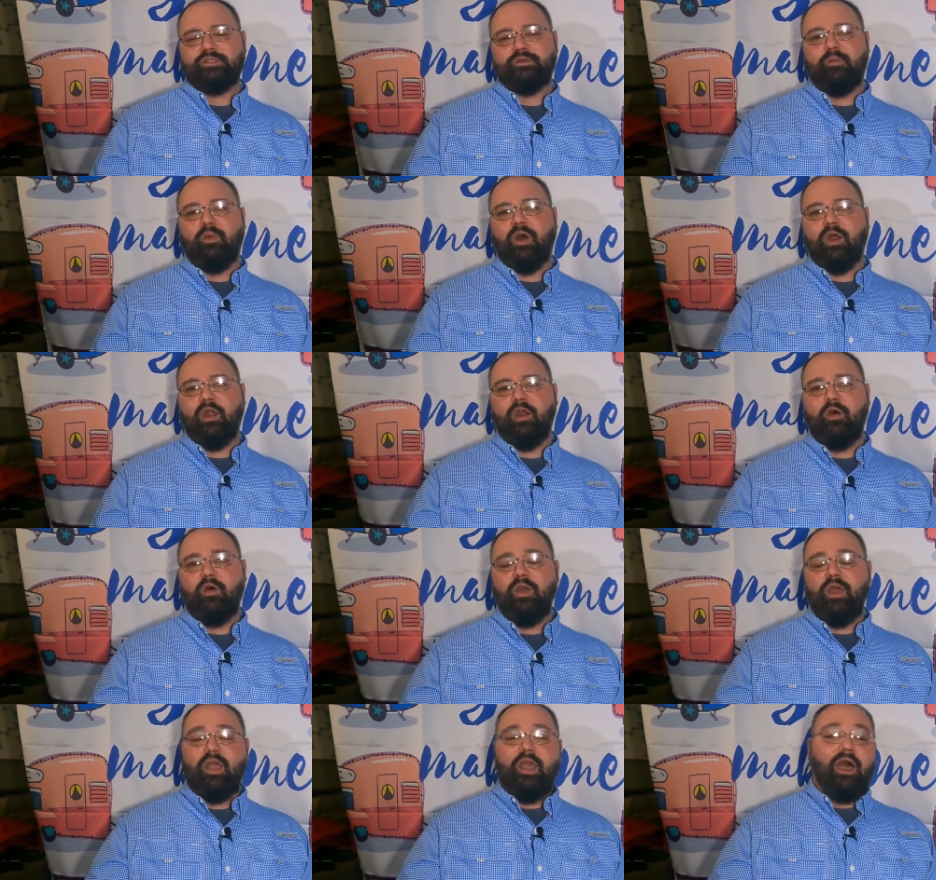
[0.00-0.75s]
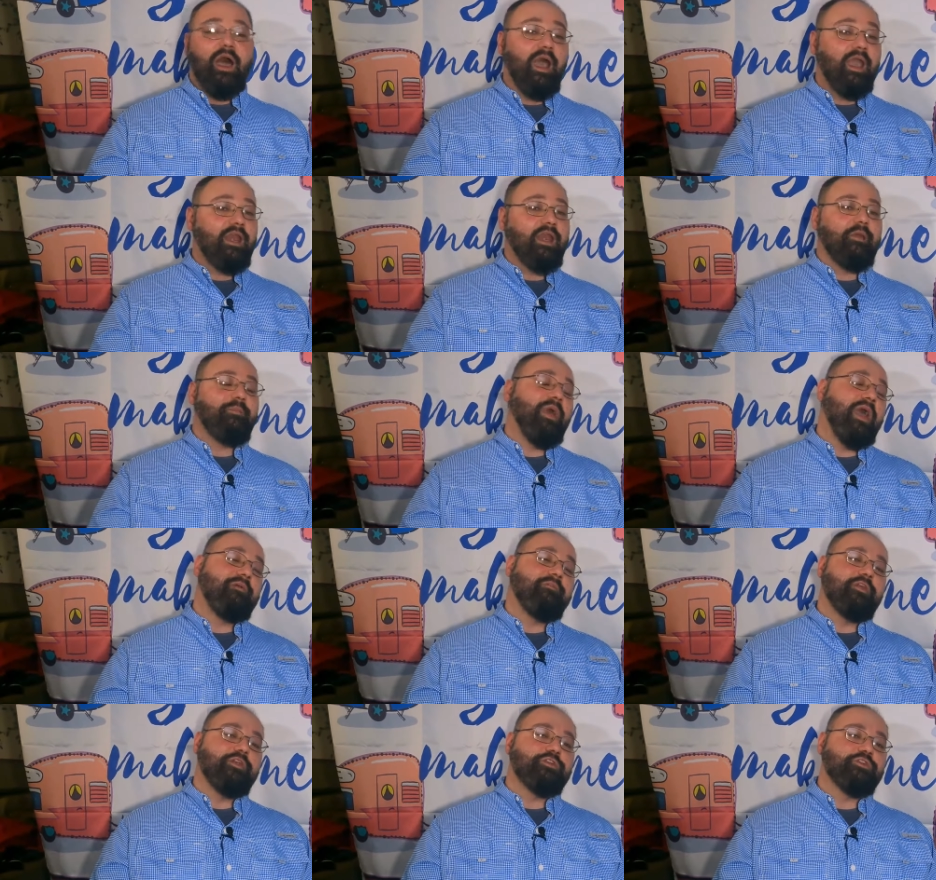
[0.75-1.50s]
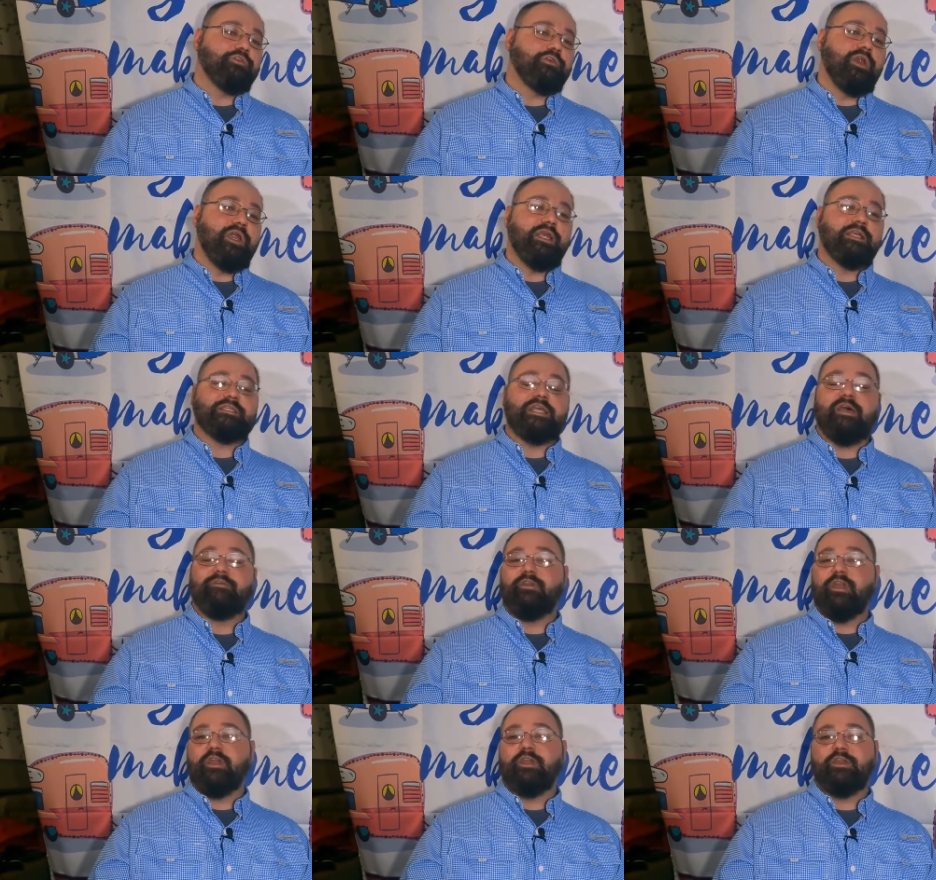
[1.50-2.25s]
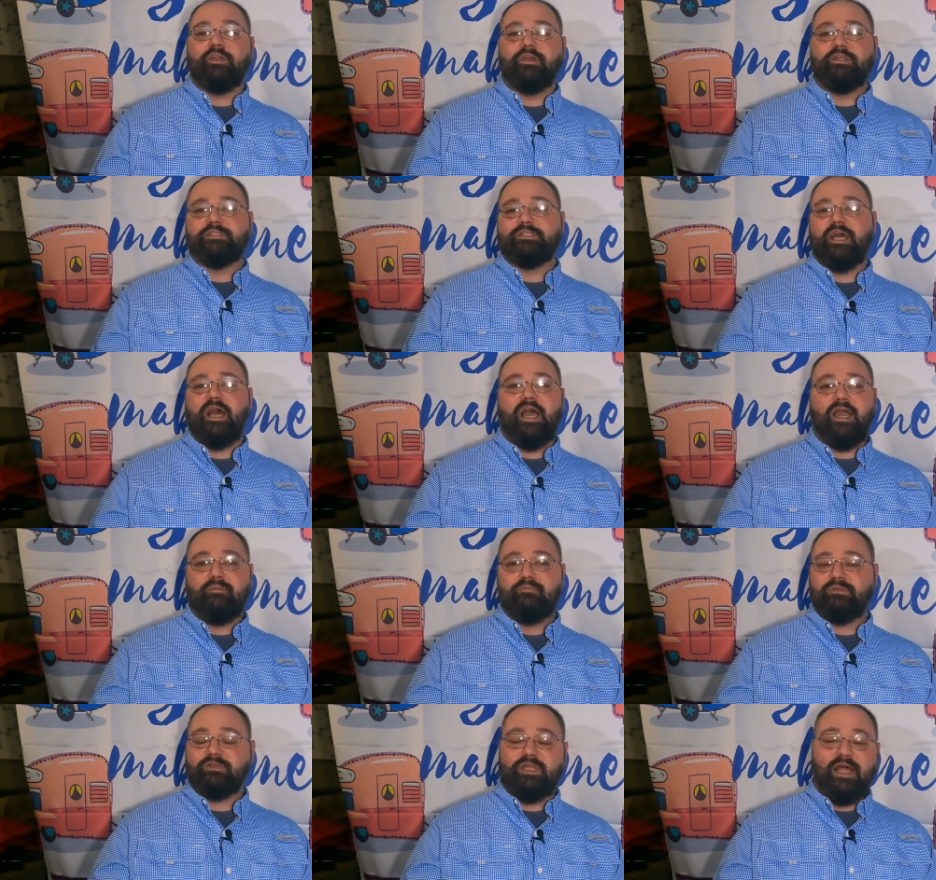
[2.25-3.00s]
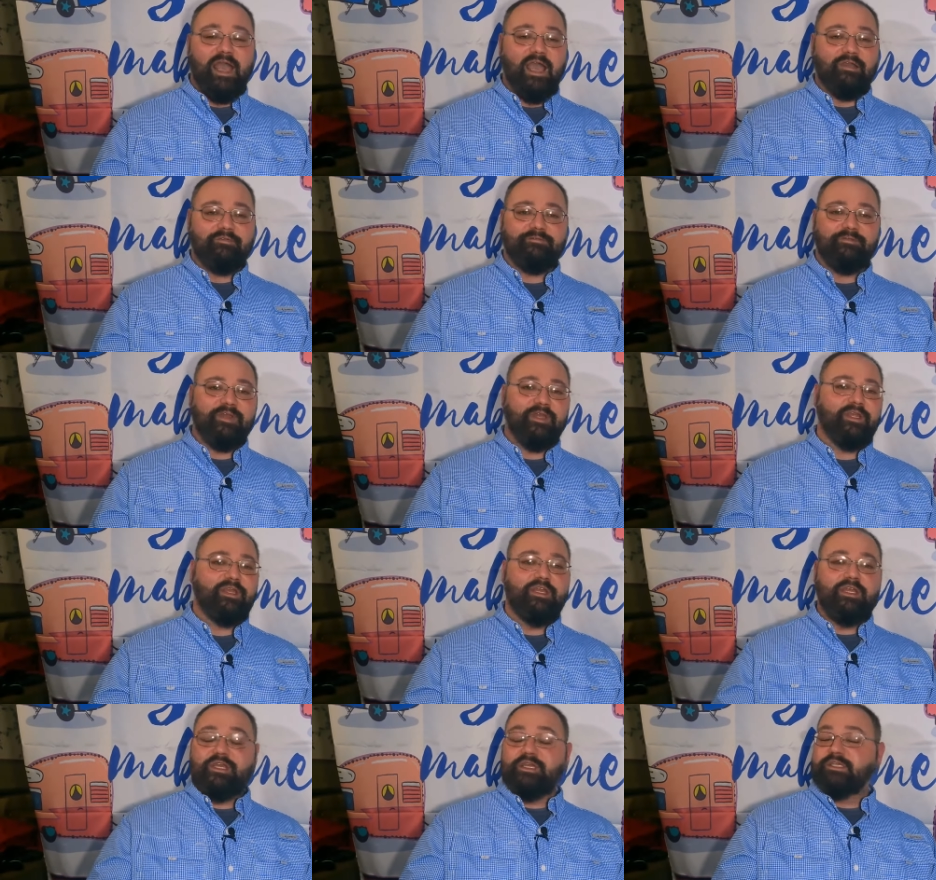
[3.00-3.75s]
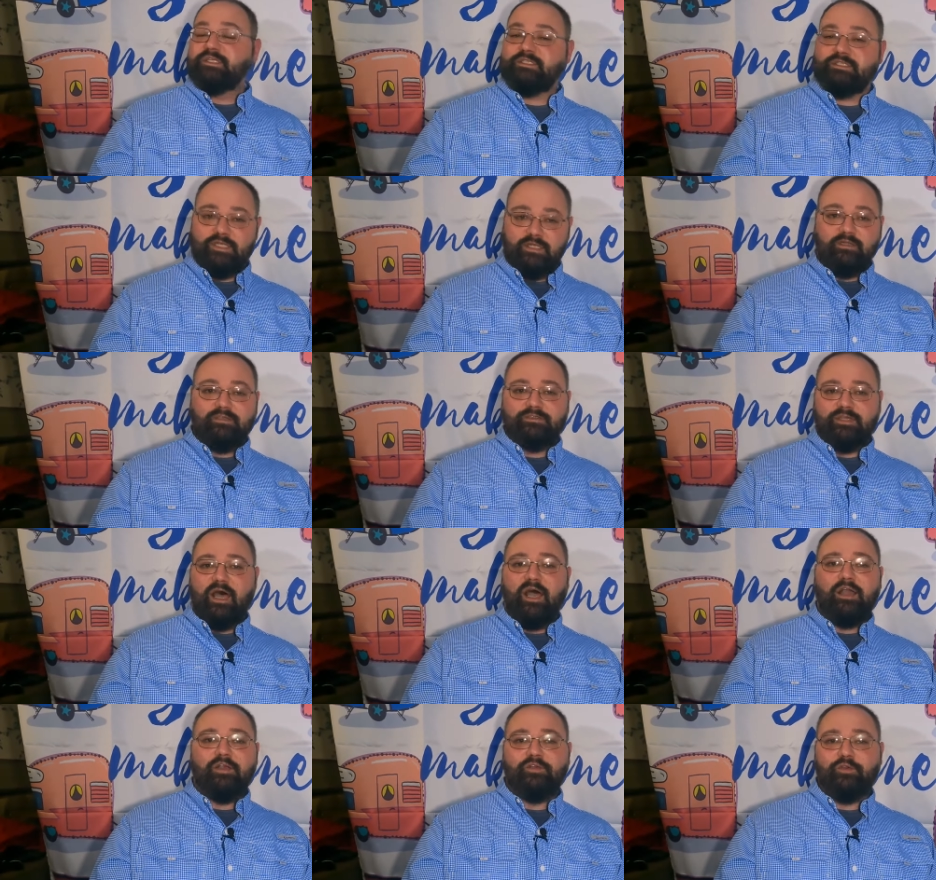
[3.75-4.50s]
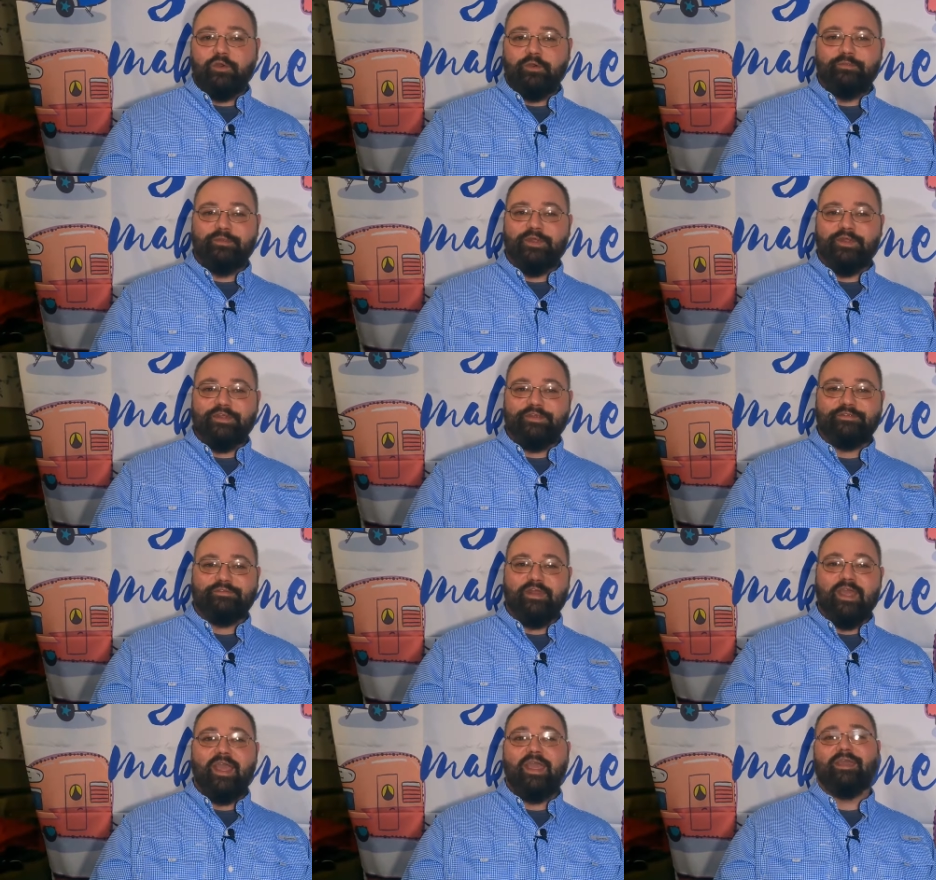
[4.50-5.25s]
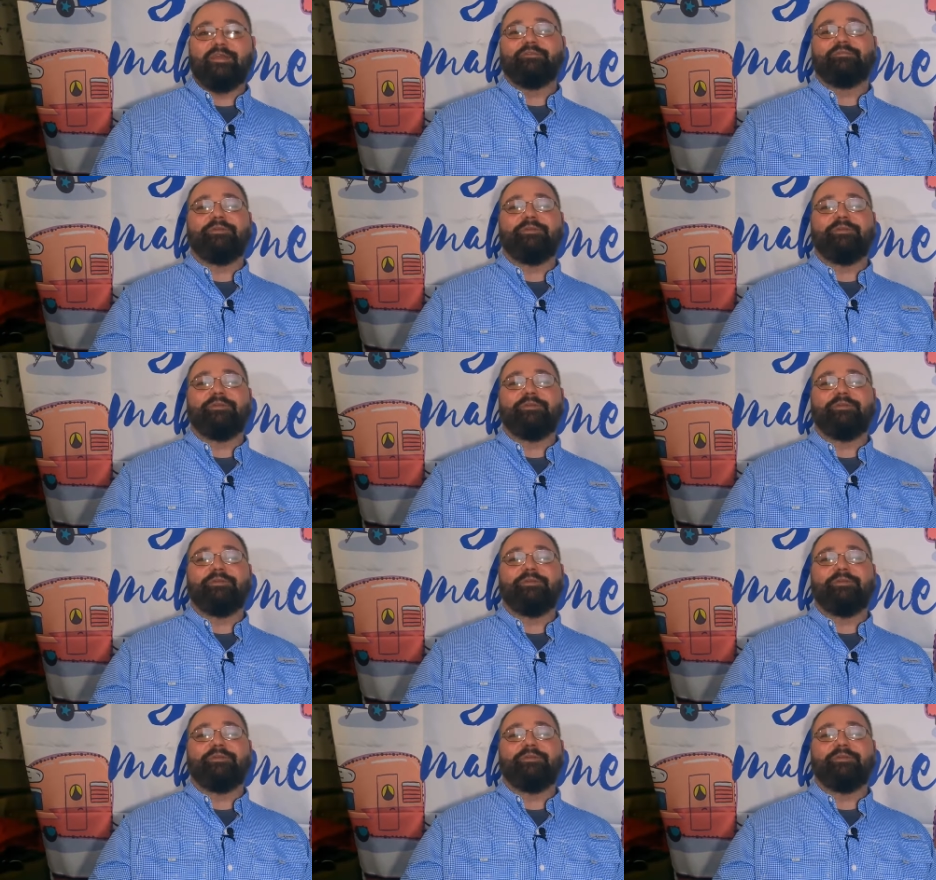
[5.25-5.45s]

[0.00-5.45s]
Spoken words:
of it tomorrow. I ended up having drinks, having a good time, laughing, still talk to them to this day.